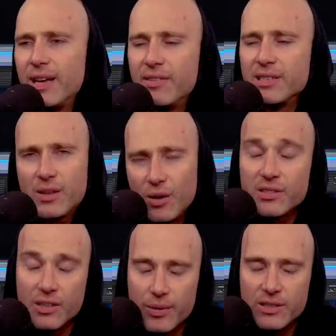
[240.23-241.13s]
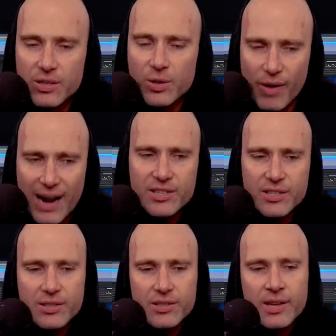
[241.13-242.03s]
there is a consequence to your
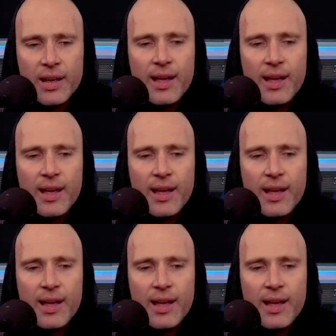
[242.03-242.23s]
actions.